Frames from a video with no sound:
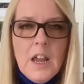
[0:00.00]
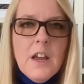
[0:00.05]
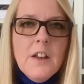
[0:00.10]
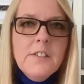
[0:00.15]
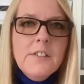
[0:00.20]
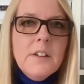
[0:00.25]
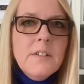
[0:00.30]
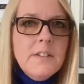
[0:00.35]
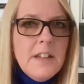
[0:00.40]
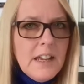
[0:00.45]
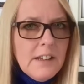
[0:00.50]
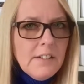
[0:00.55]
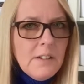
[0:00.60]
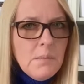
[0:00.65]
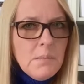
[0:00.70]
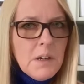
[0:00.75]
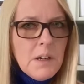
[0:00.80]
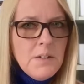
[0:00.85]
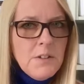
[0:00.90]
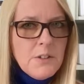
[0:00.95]
So next
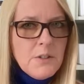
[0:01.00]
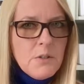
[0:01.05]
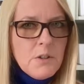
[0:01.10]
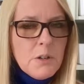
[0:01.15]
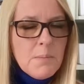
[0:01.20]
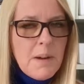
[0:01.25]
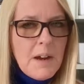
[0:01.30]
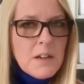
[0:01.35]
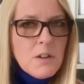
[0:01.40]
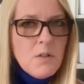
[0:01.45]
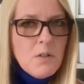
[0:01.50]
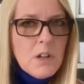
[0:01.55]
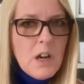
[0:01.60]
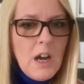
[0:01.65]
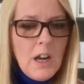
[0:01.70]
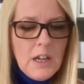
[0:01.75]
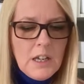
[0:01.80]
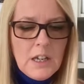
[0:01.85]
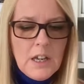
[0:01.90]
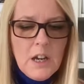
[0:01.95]
I'm going to talk about your
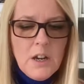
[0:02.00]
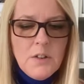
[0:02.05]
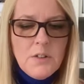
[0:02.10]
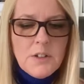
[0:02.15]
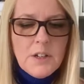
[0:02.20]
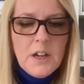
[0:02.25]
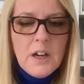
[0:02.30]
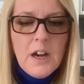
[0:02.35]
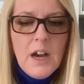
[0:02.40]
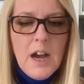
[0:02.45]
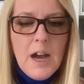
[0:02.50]
colour coder.